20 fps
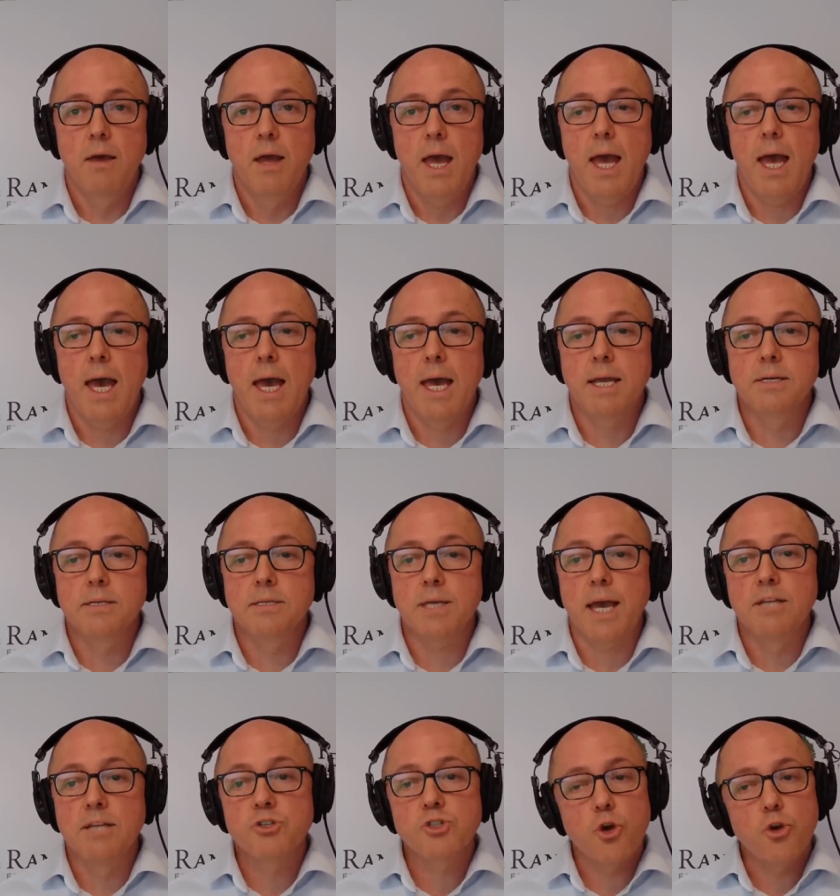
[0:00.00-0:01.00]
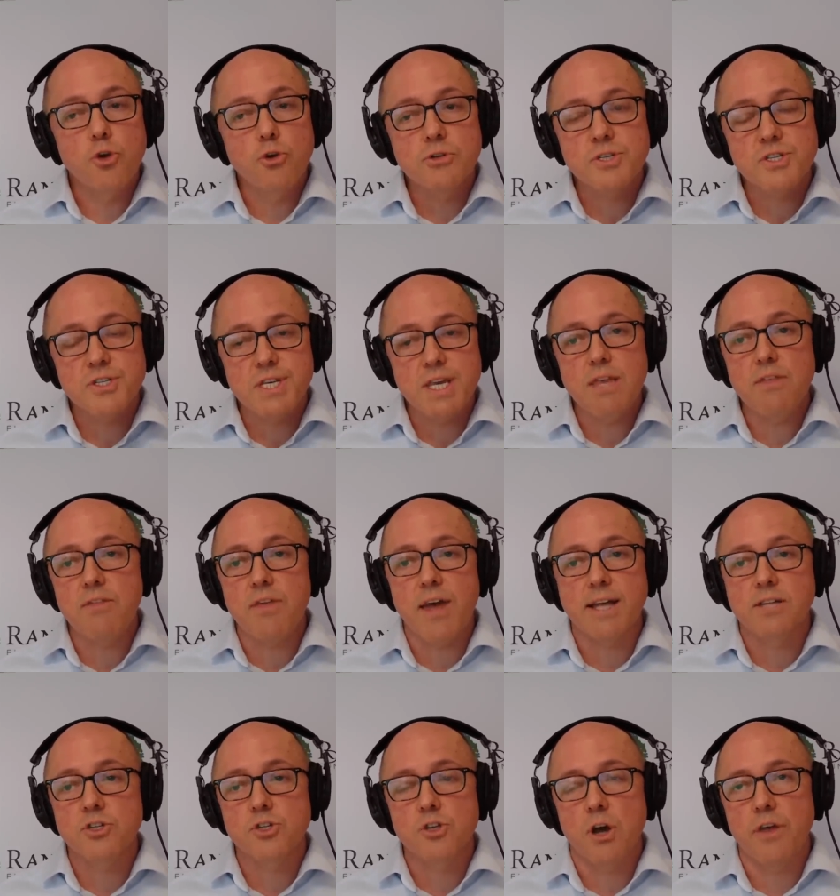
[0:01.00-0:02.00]
And, and so you see
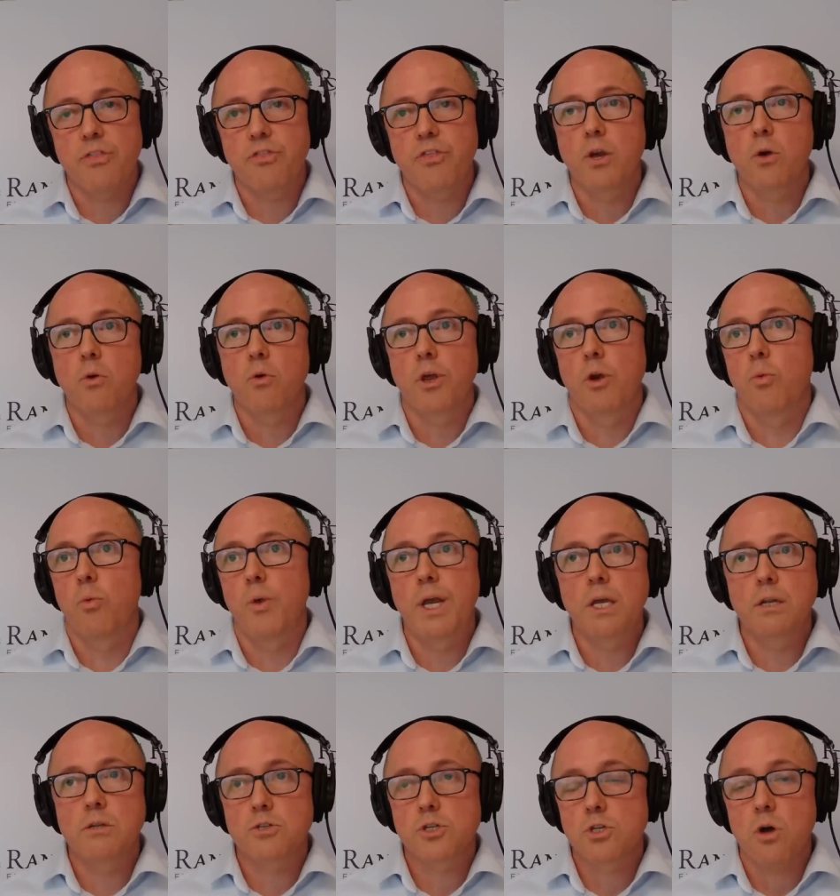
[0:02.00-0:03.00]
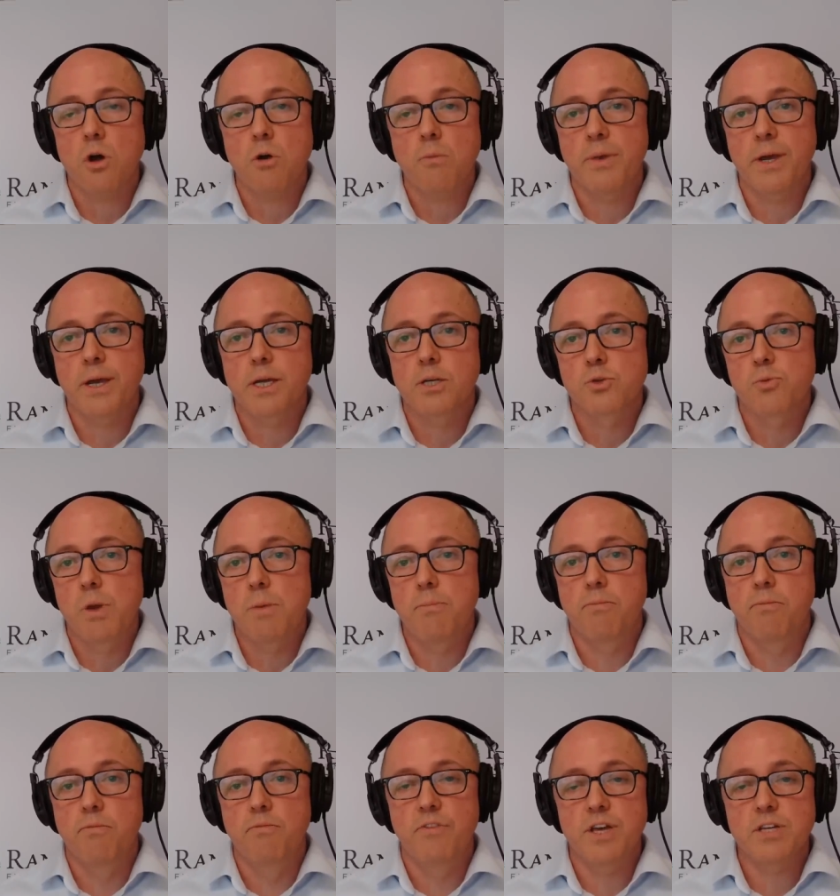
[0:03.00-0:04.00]
that. So I think, you know, we stock pickers, we
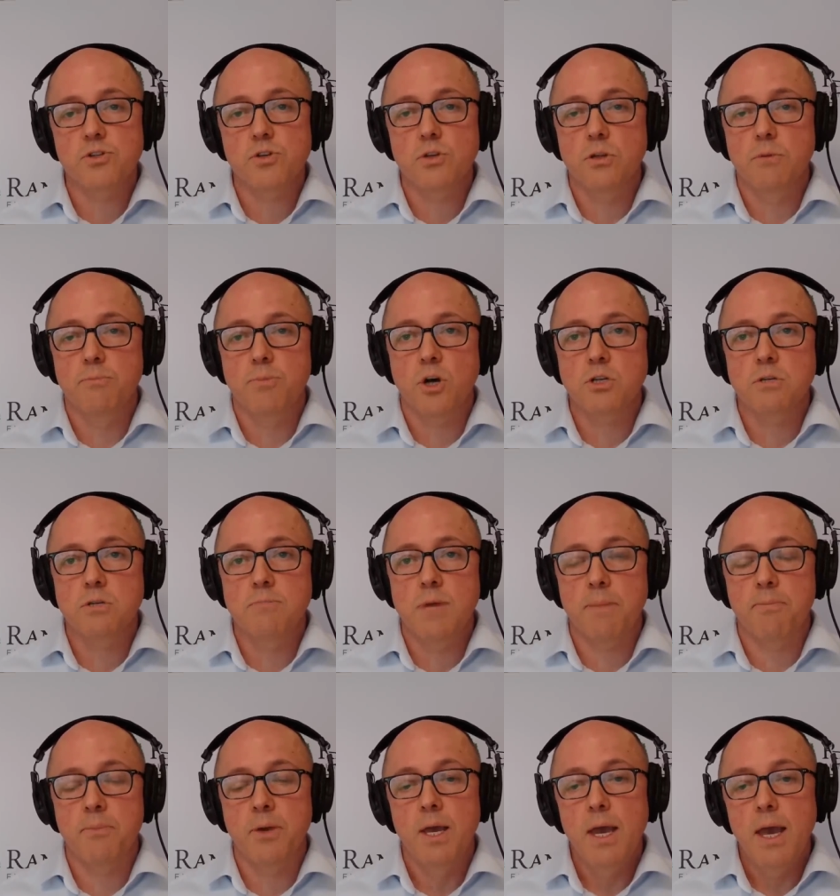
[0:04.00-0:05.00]
invest on the bottom up.